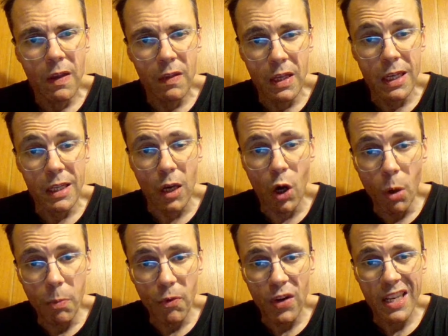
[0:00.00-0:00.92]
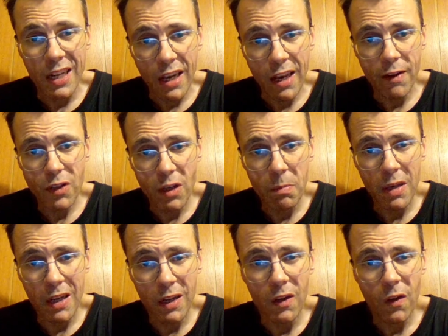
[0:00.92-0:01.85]
that hopefully can have
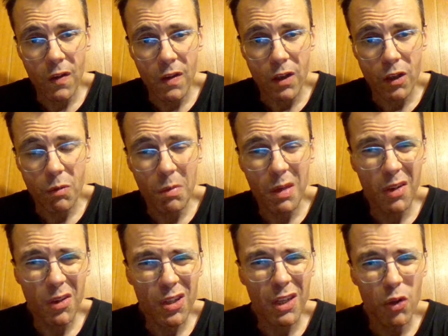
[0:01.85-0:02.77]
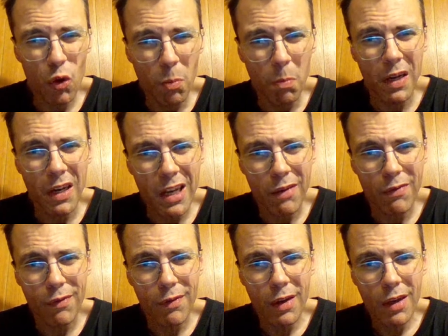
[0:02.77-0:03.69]
something out of this because I do
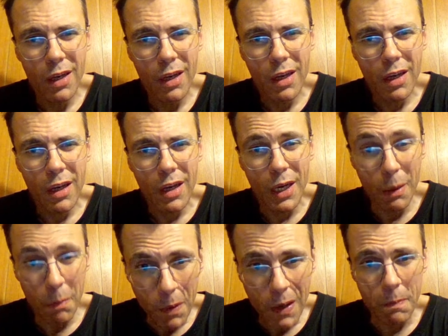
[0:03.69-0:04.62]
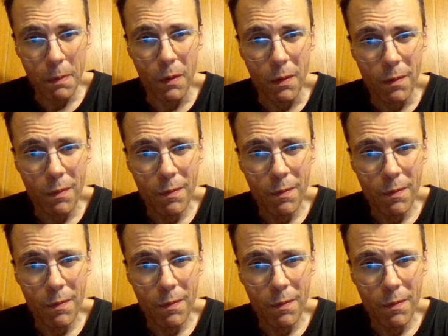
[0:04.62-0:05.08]
believe in people.